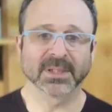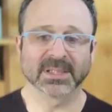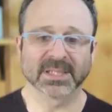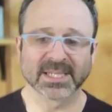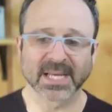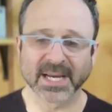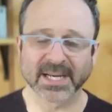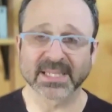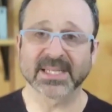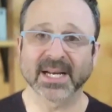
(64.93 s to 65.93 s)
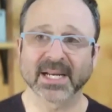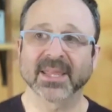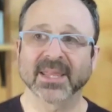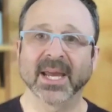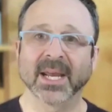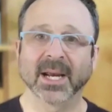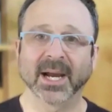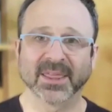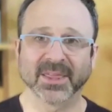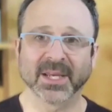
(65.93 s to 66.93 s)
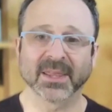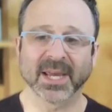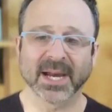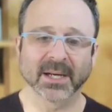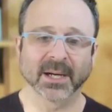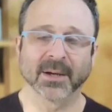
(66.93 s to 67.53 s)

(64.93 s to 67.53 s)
design aesthetic, then I think that